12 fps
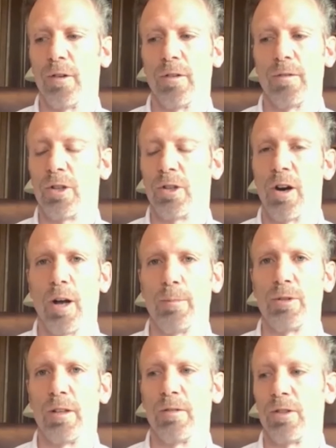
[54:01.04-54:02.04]

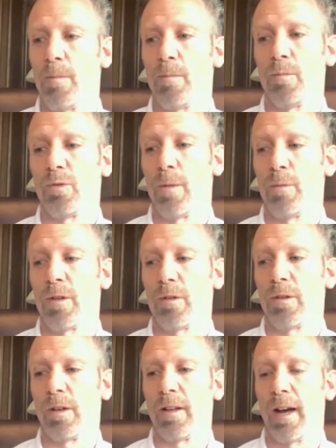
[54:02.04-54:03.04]
startups that some some with
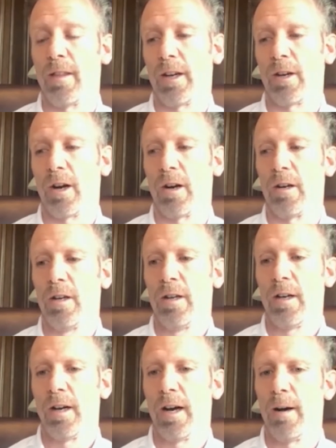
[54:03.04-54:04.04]
I think are
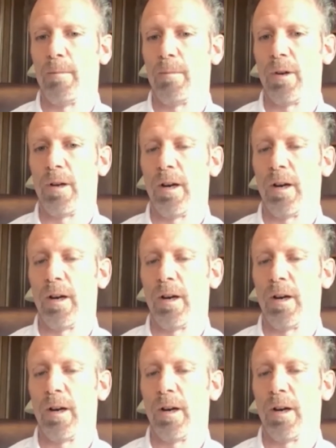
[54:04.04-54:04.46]
um,